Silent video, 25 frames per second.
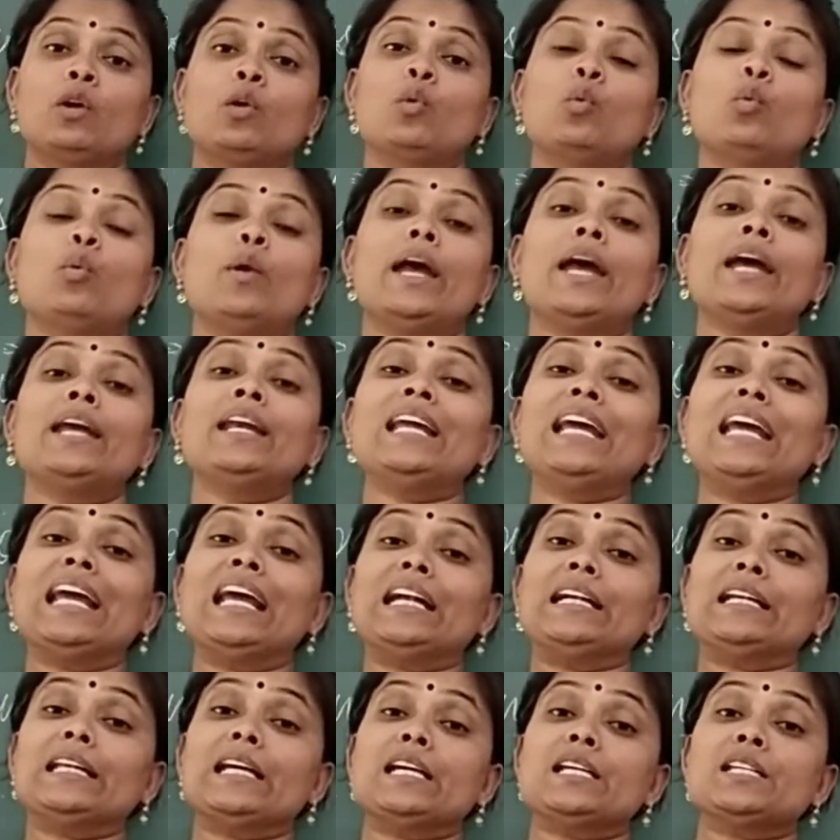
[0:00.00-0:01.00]
When
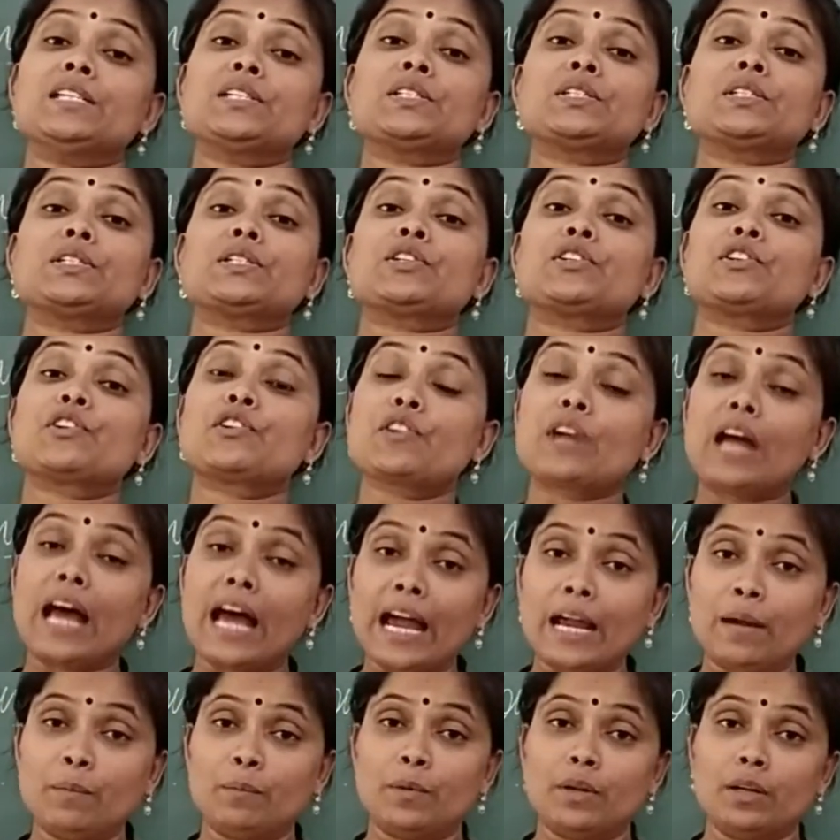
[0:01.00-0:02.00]
it is
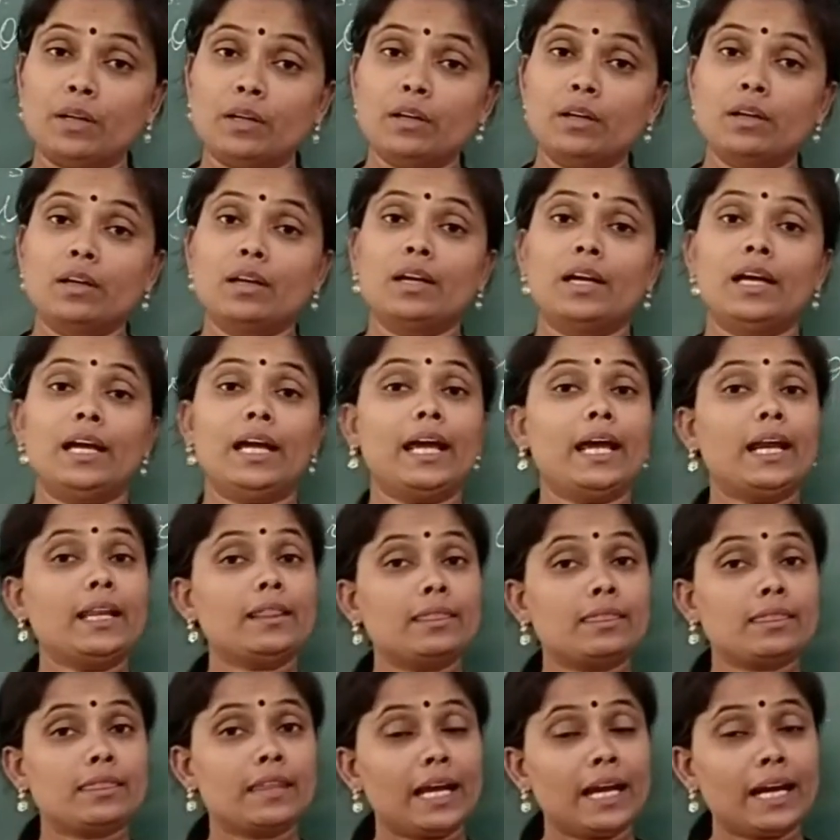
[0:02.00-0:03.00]
ripe, at
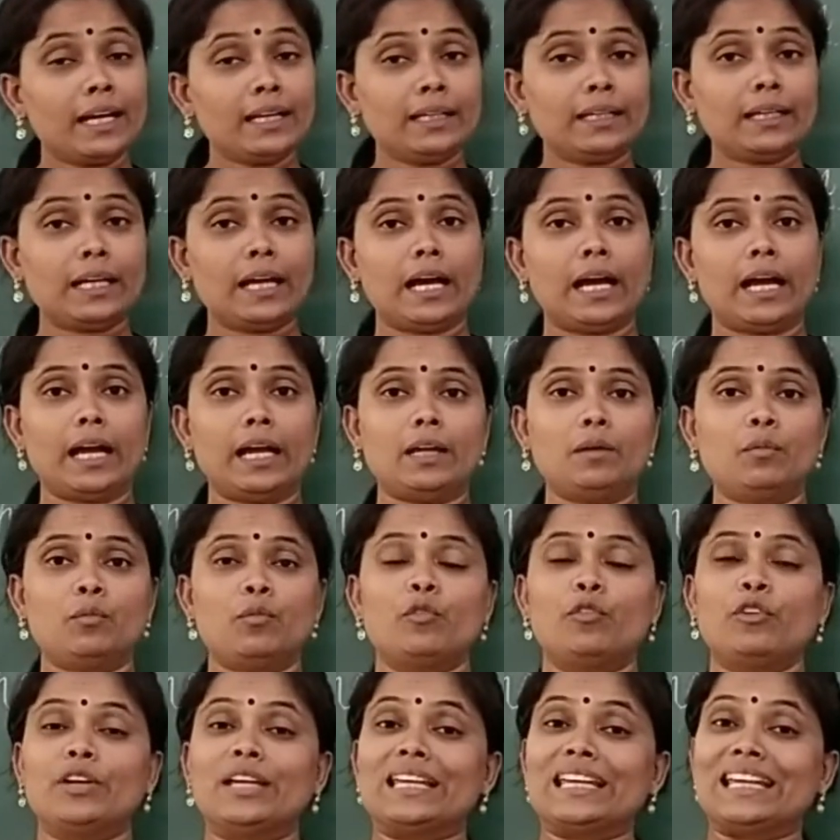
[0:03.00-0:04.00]
that
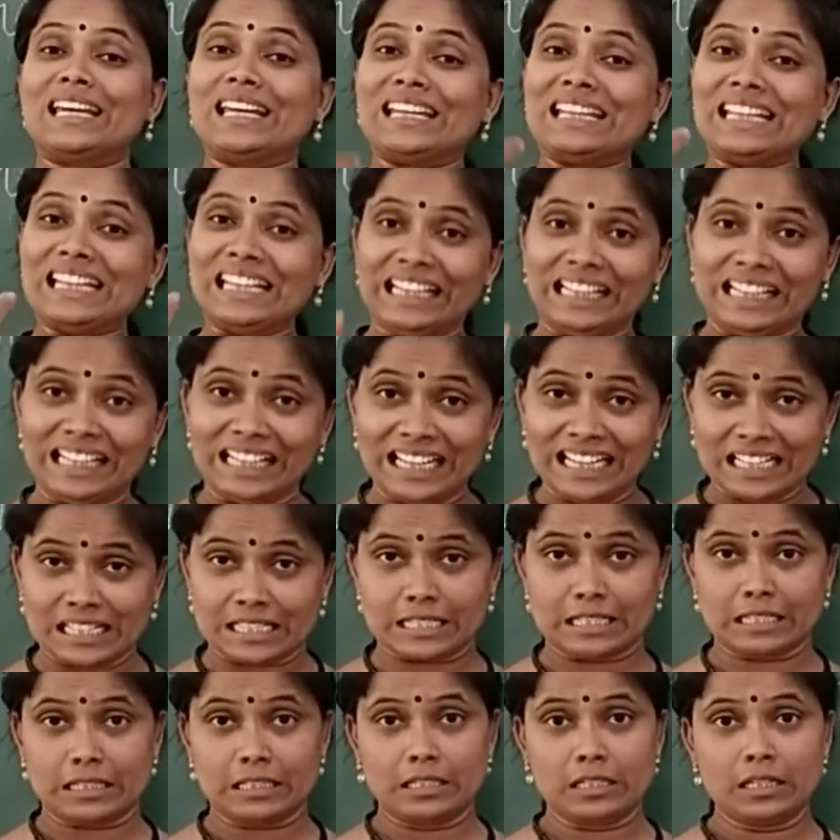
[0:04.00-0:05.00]
time we can
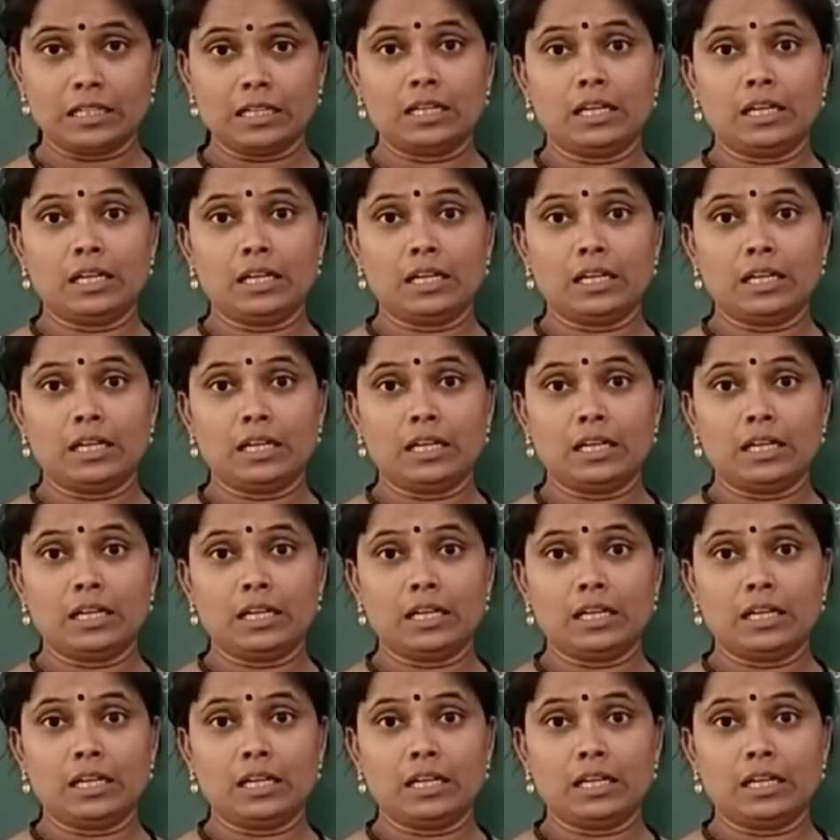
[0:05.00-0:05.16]
eat,